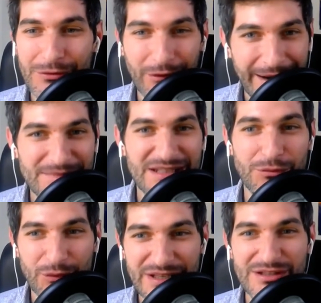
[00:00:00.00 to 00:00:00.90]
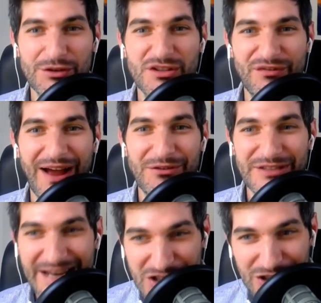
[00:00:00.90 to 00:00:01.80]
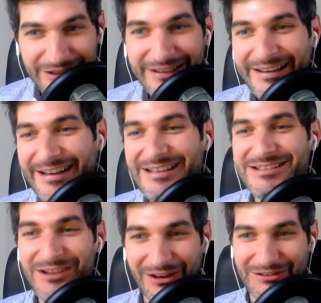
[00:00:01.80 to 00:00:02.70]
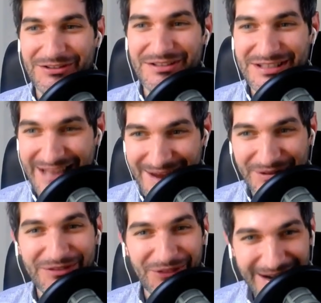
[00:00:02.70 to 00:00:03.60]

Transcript: the Ramsey Research Foundation. It's Dr. Sammy